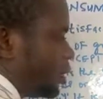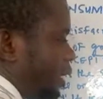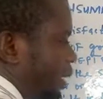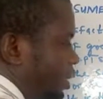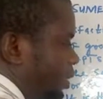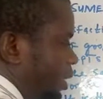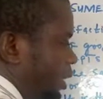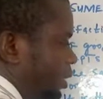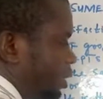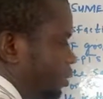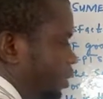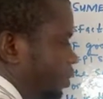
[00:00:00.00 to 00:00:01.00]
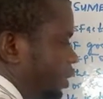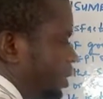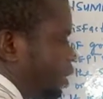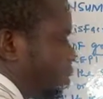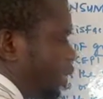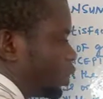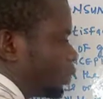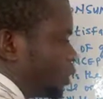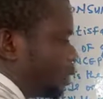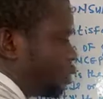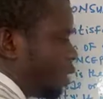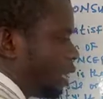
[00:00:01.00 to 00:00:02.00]
you're going to get the same thing. 53 minus
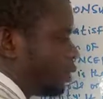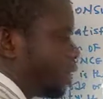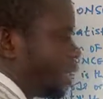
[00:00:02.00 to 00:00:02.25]
45.